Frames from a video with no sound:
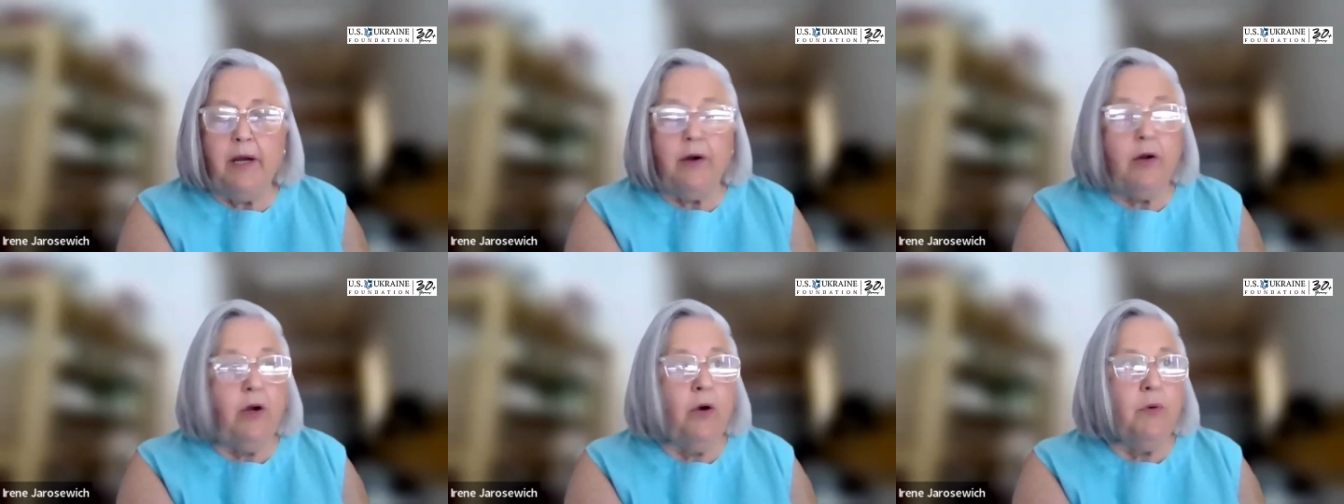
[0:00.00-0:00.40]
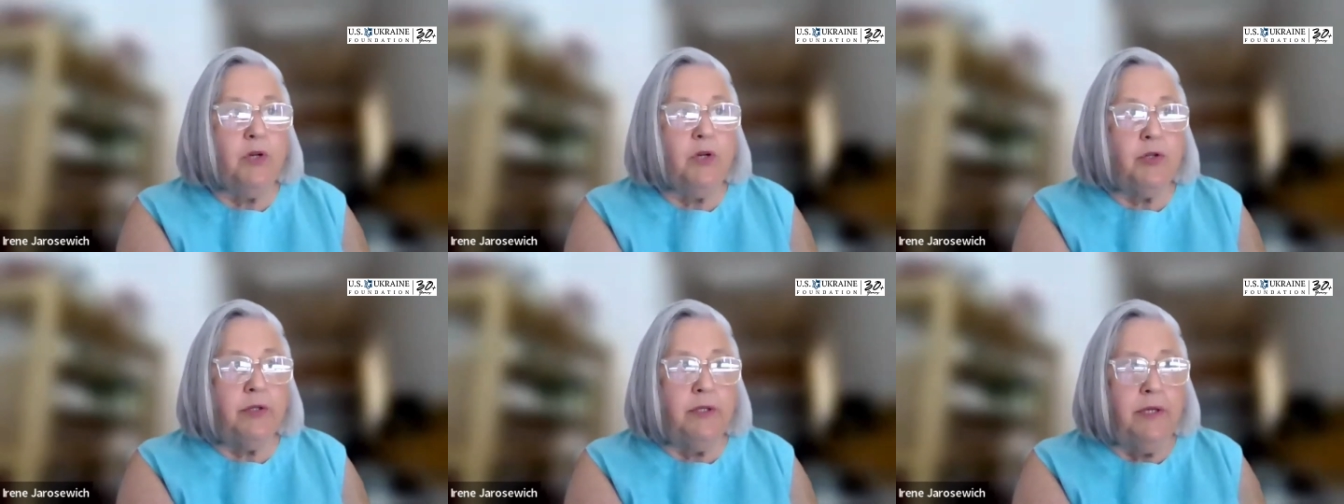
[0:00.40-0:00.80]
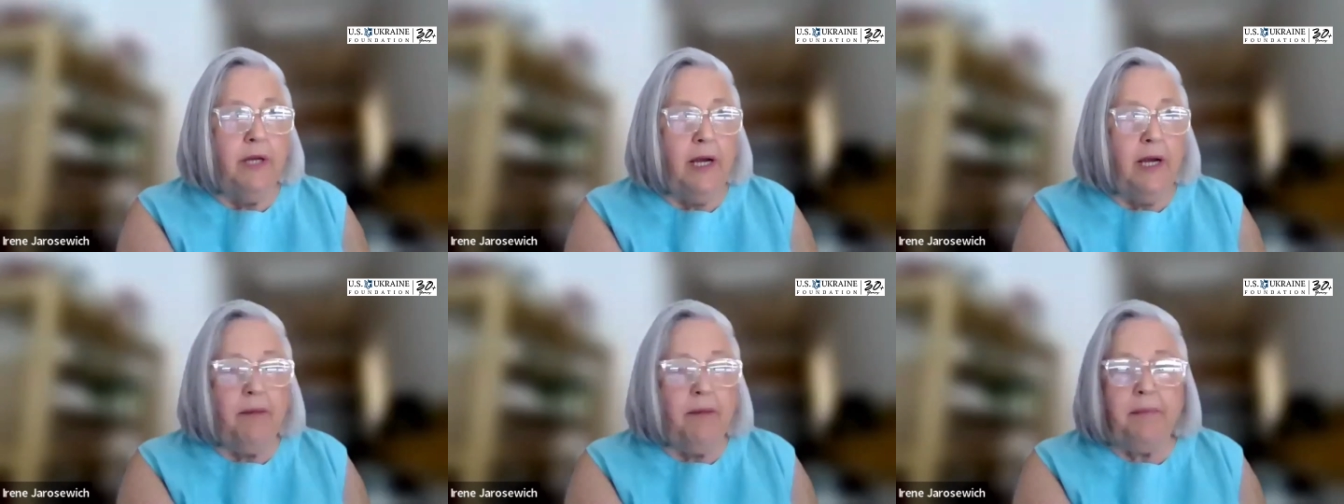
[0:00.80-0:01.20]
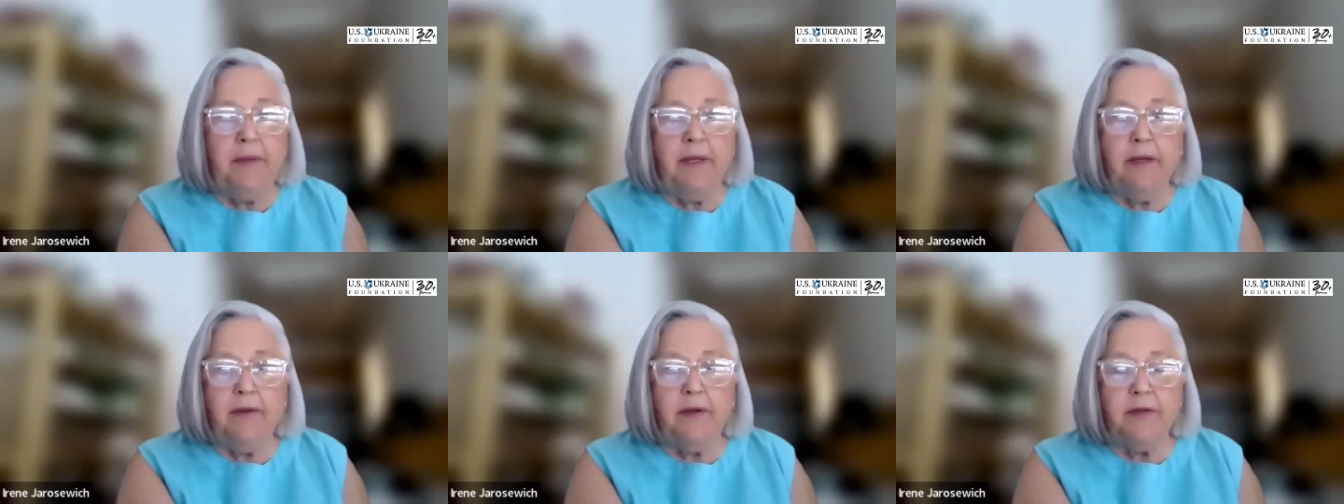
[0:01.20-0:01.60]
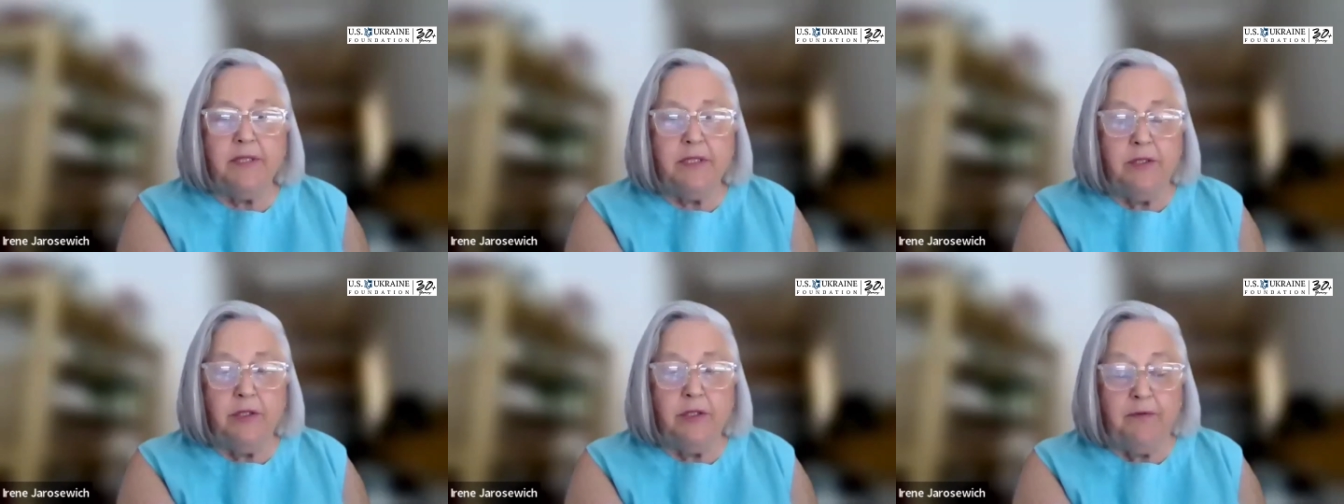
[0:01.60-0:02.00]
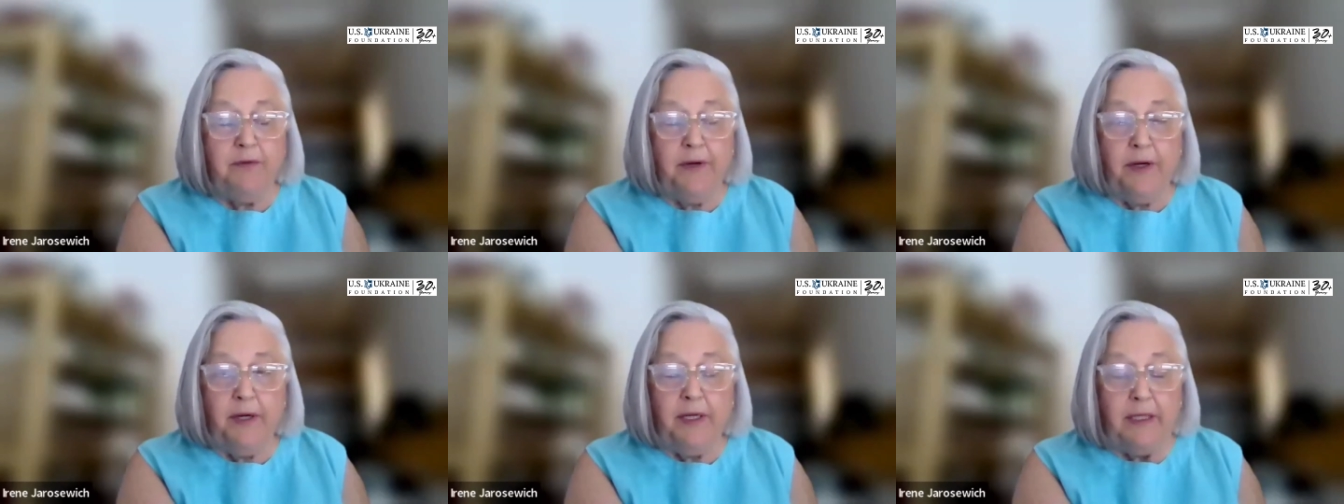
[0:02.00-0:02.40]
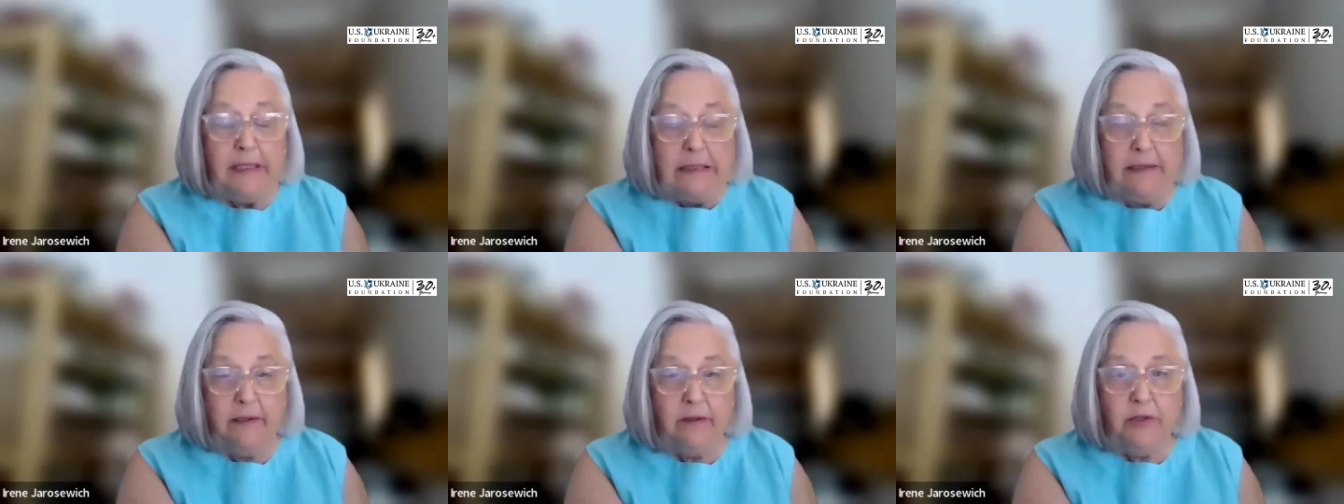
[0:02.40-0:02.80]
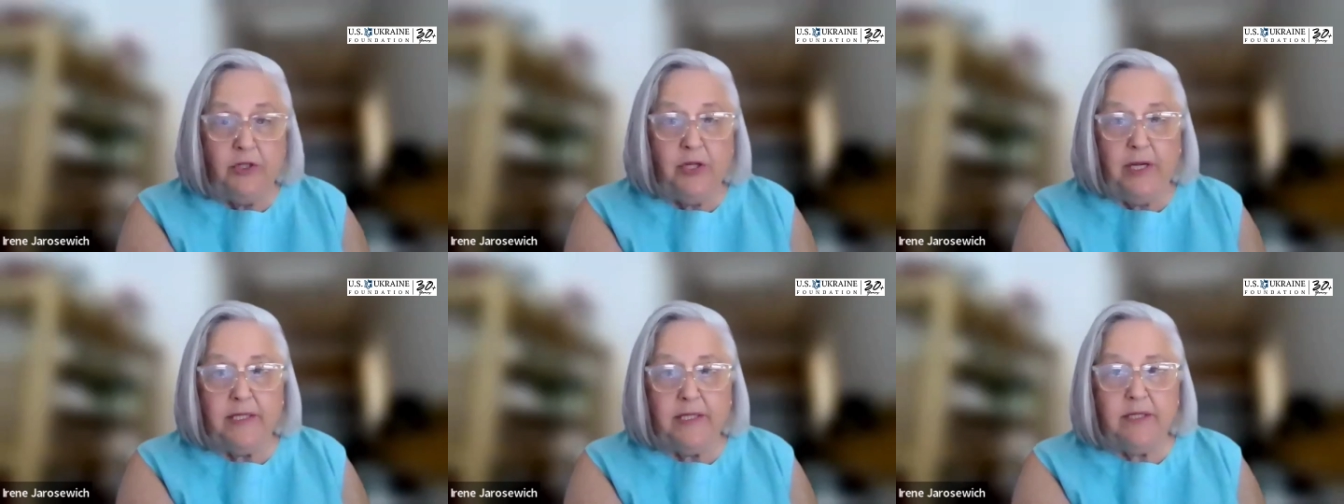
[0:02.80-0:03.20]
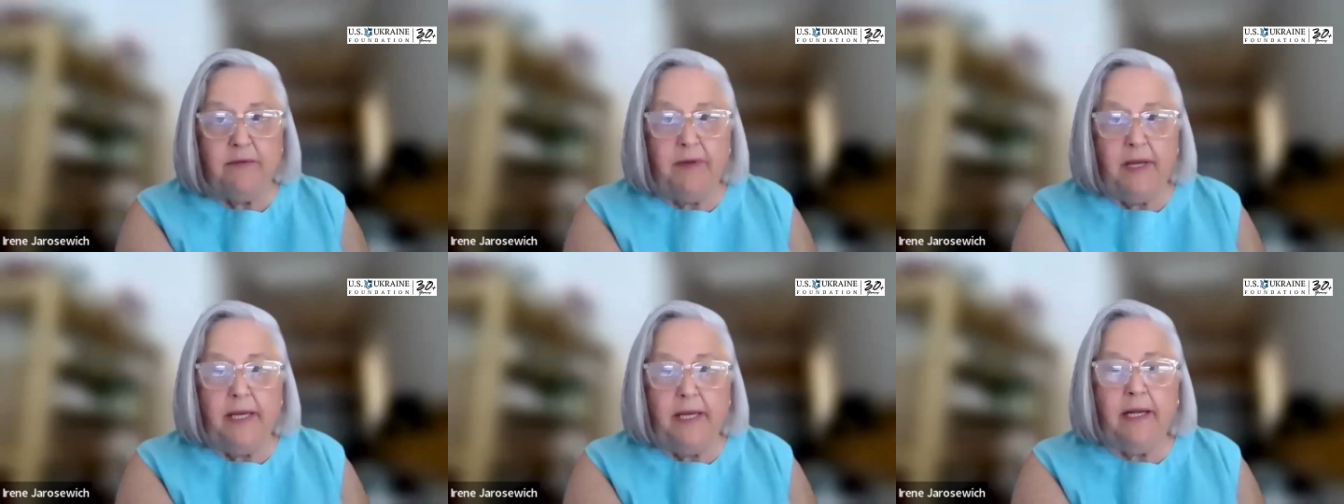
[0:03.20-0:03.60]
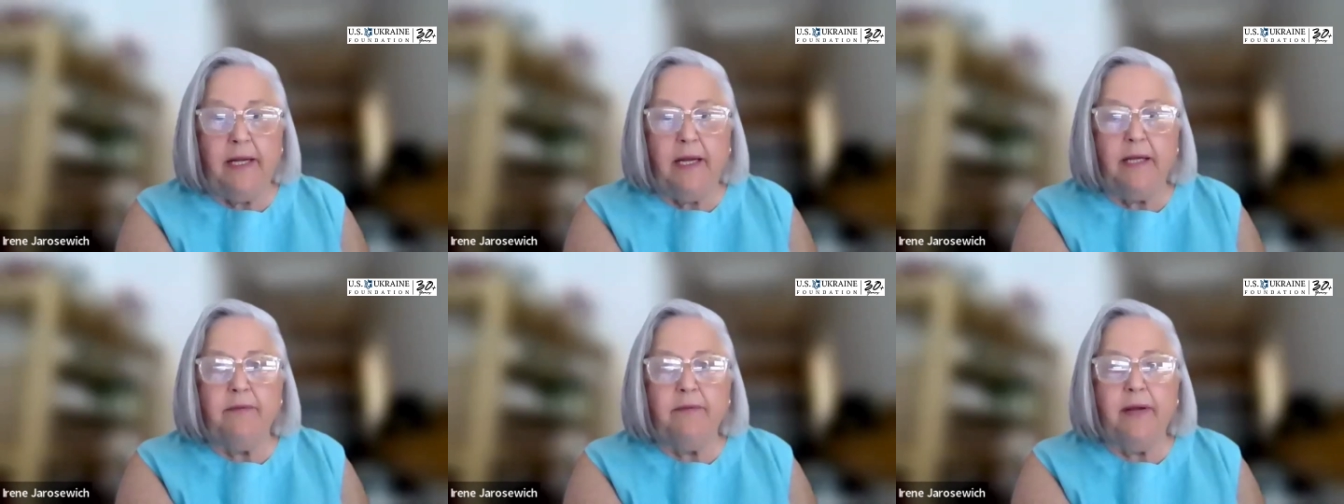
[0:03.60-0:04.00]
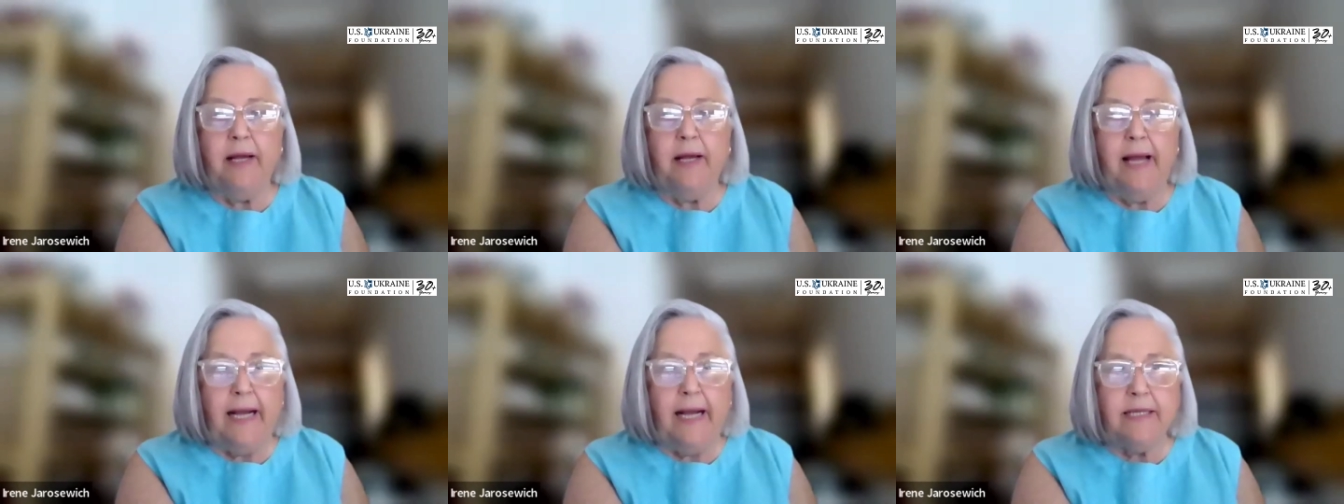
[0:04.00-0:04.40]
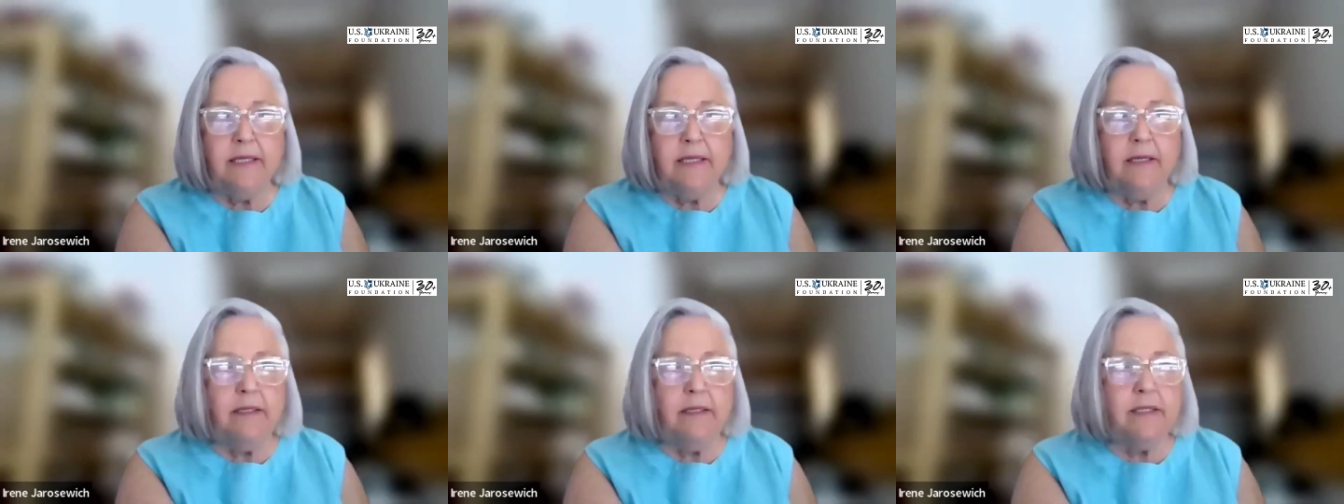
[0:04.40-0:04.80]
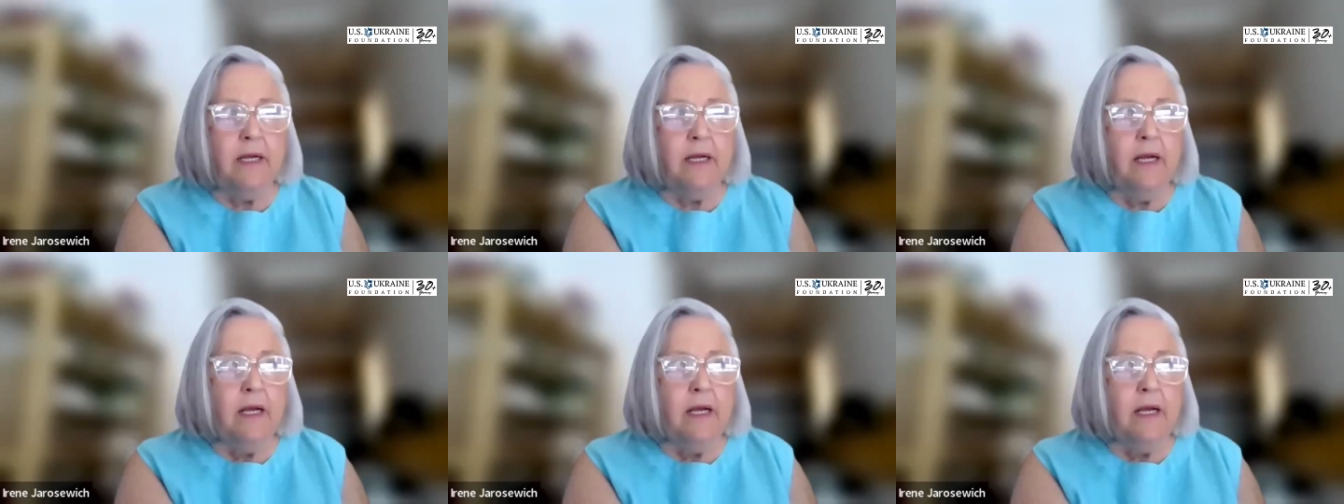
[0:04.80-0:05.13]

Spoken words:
Ergo, we should not be, there's very little chance of any kind of accident,